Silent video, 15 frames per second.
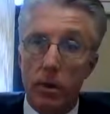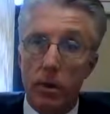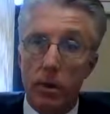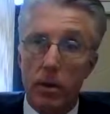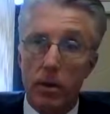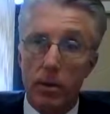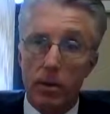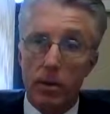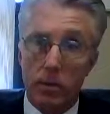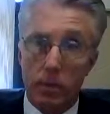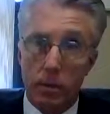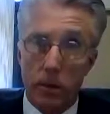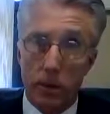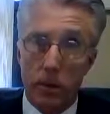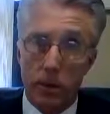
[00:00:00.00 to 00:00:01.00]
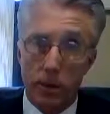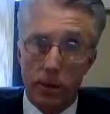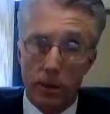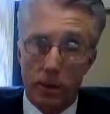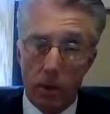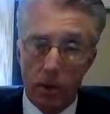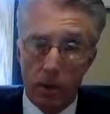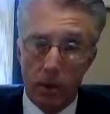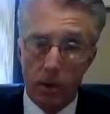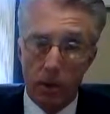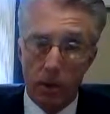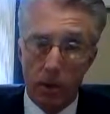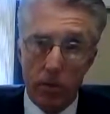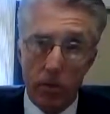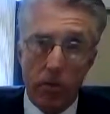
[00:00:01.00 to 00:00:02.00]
to get another purchaser.